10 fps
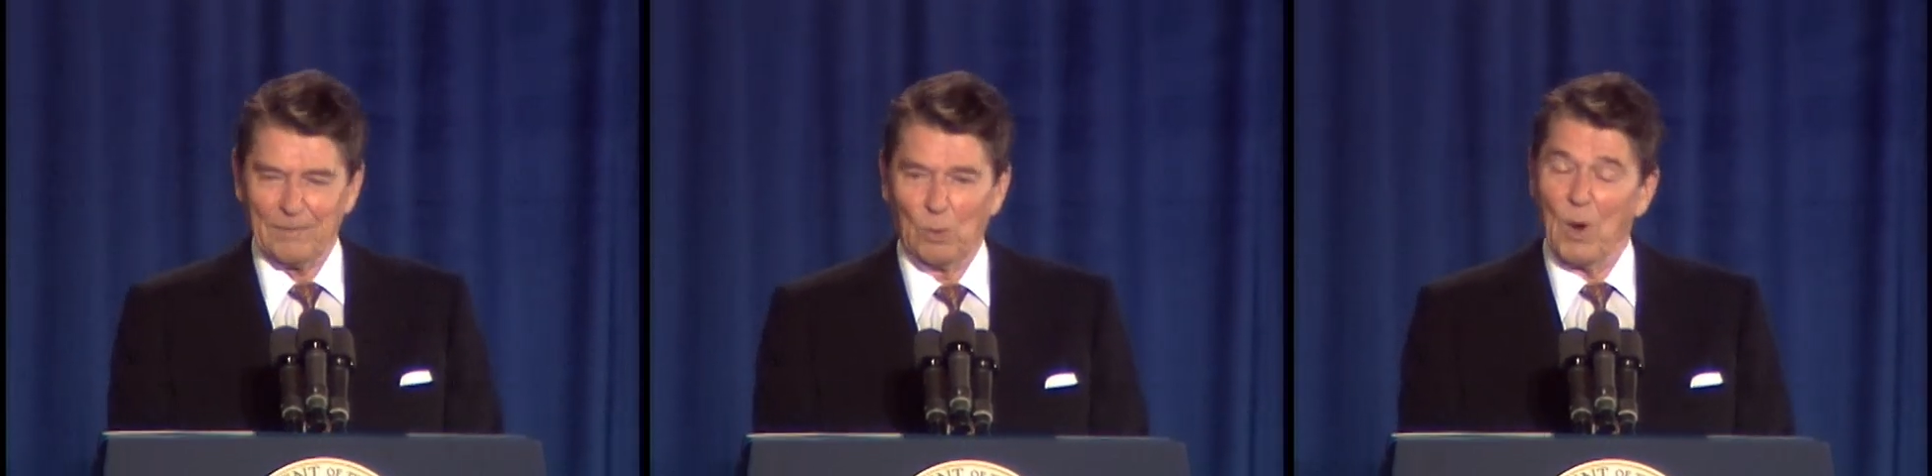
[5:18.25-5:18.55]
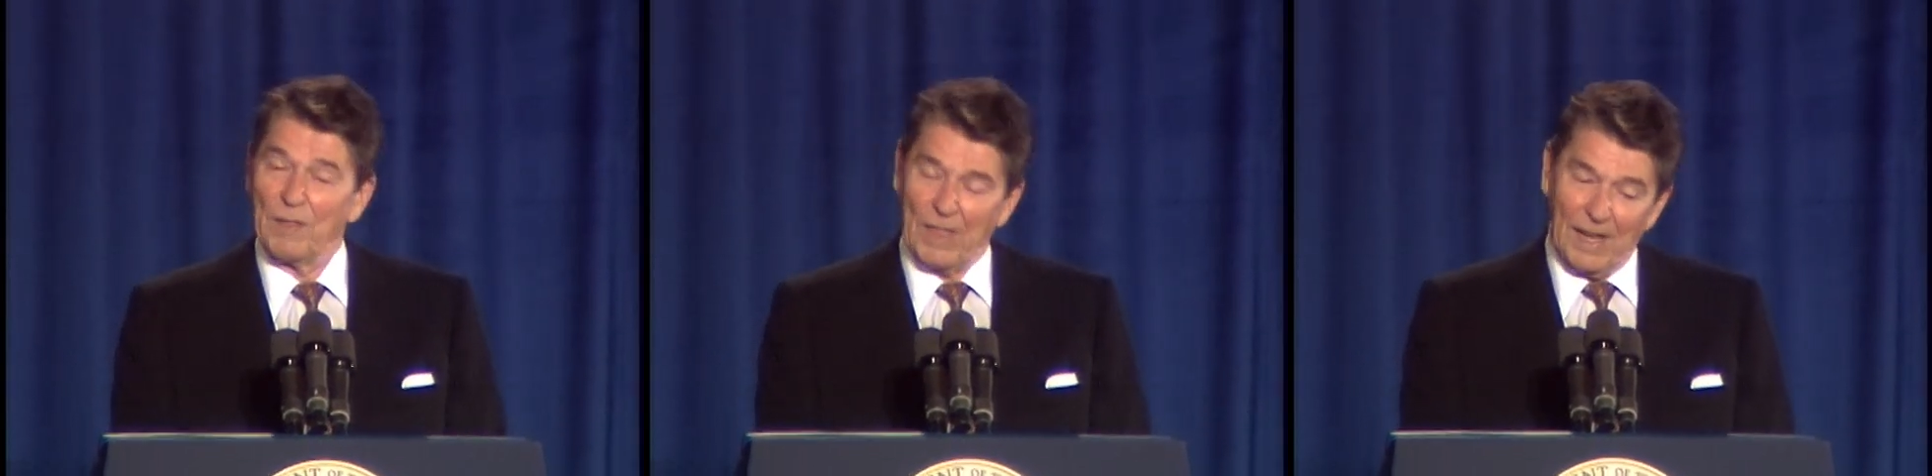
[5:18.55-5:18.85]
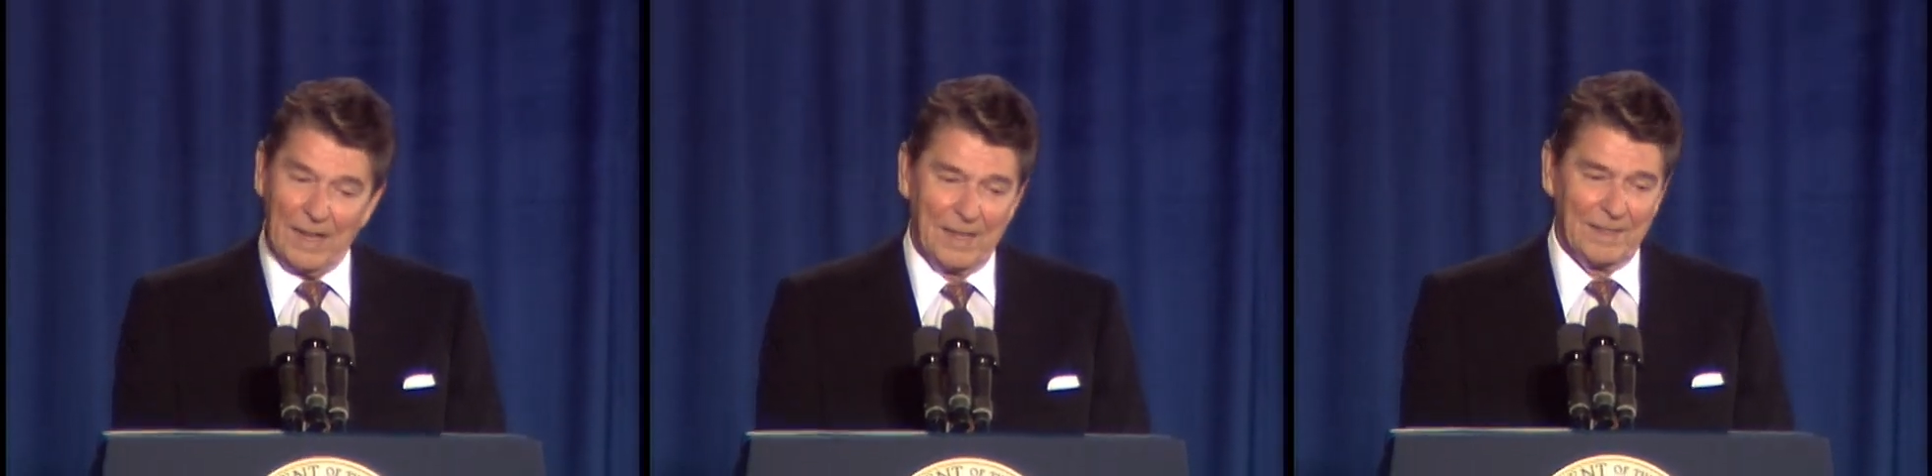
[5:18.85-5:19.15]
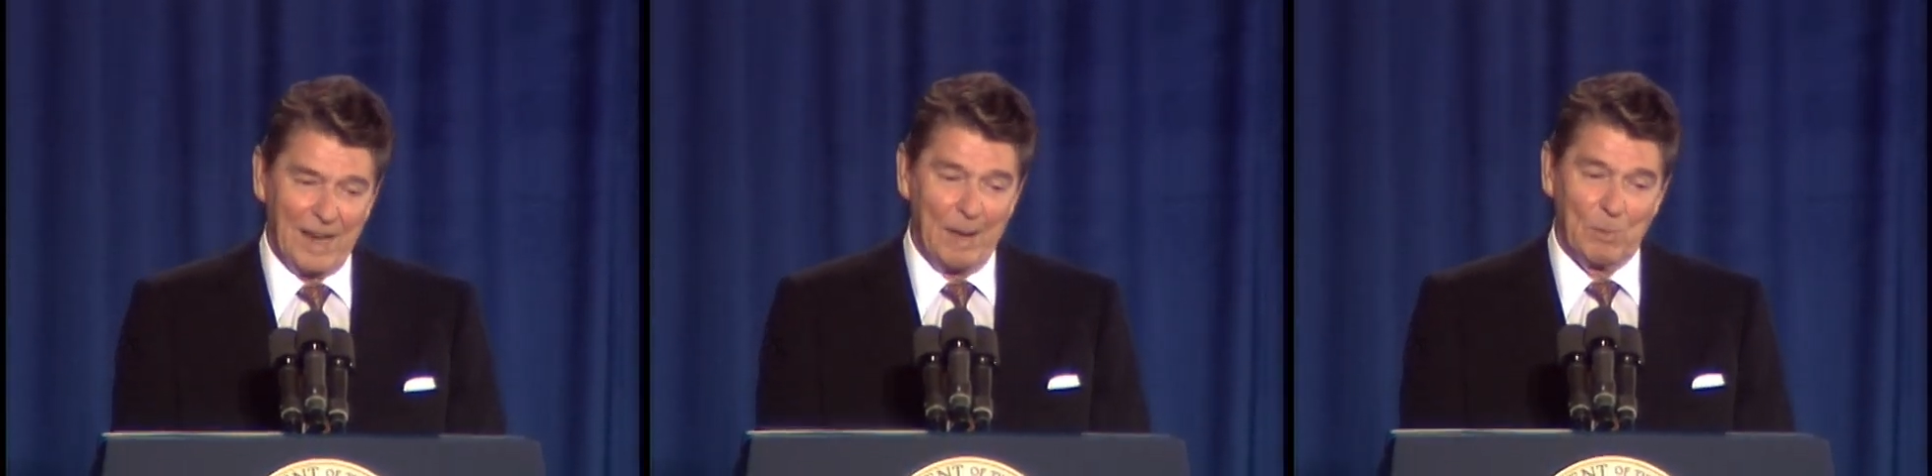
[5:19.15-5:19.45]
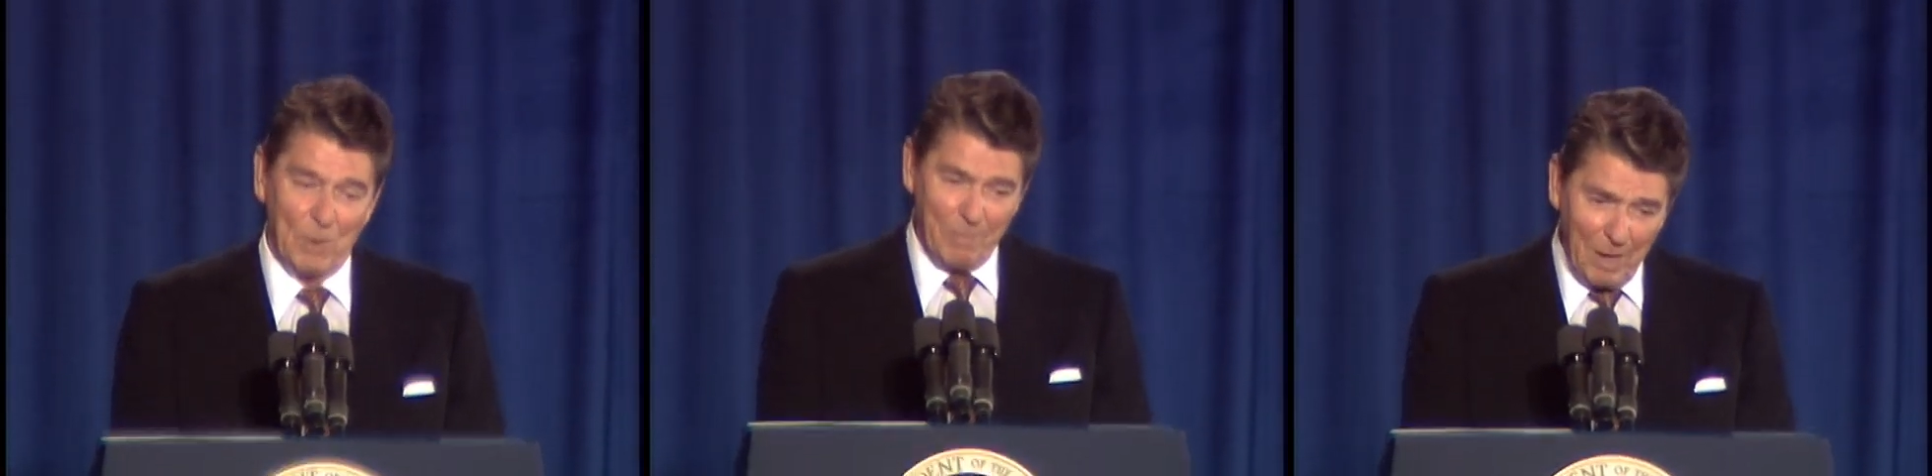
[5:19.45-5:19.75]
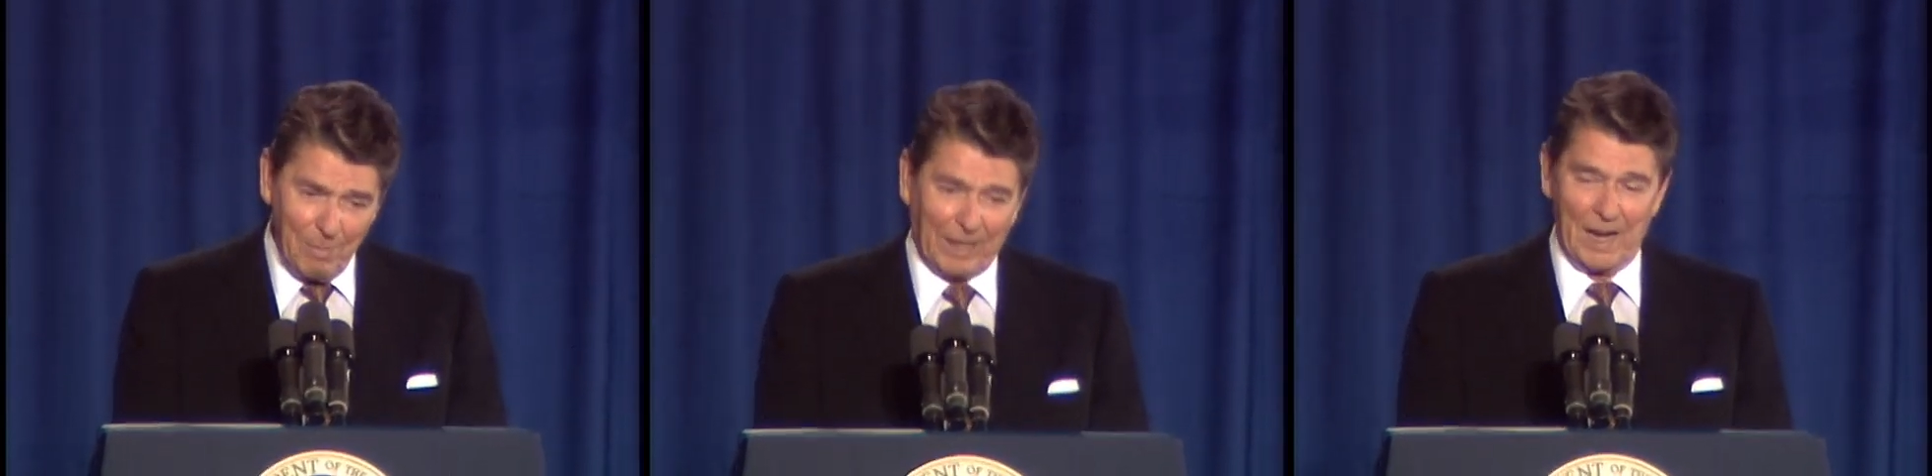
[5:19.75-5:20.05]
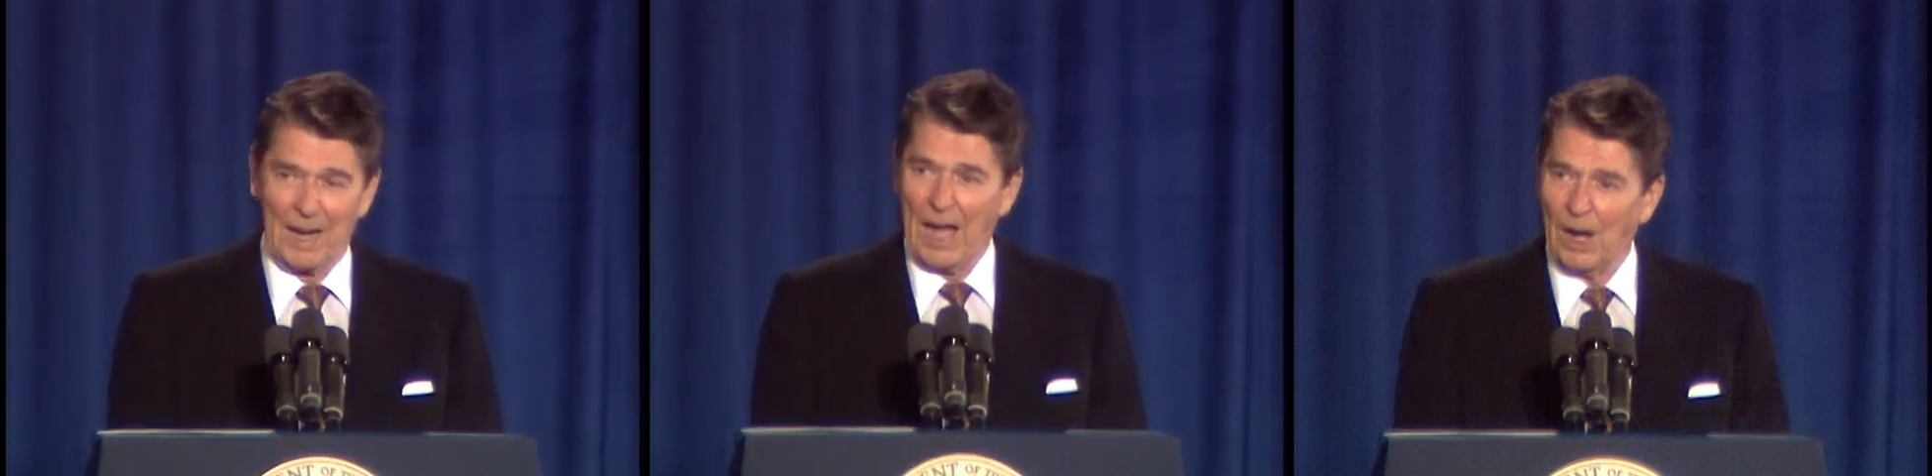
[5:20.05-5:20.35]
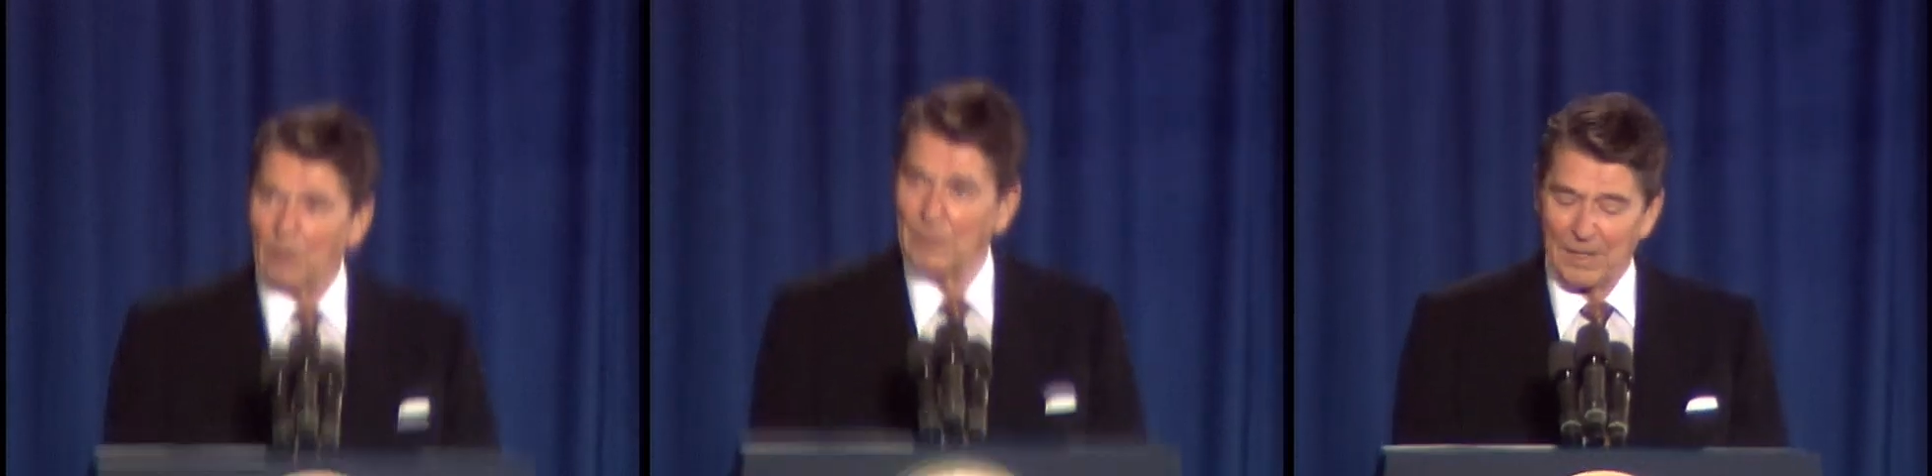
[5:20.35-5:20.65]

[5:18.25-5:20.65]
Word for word: For one thing, I, I'm a Republican now.